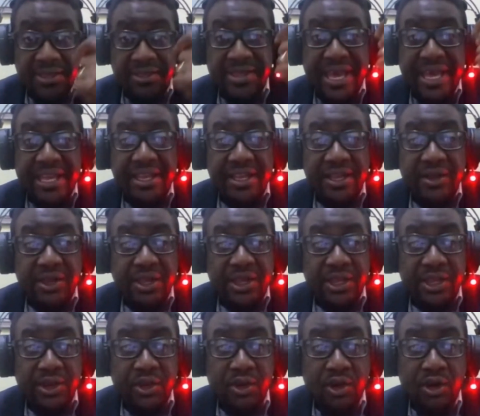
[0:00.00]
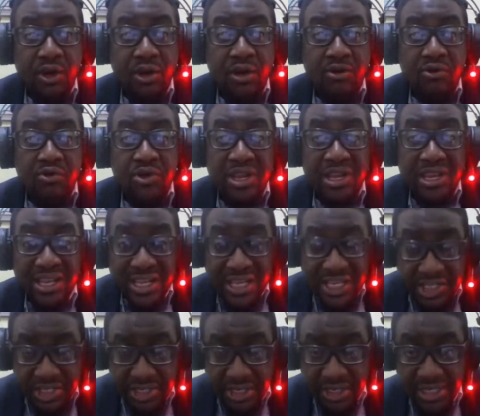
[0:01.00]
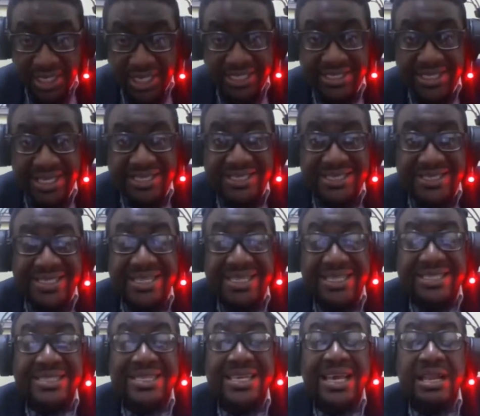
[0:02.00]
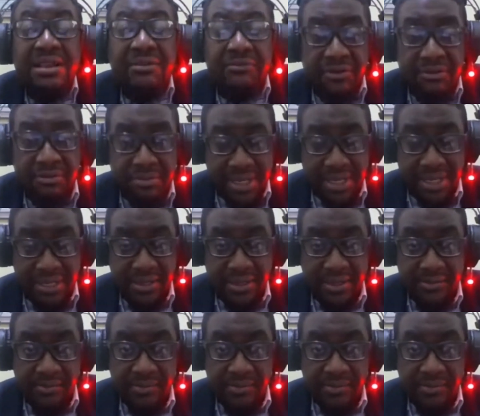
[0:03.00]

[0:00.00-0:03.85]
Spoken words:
then your religion is a detail for me,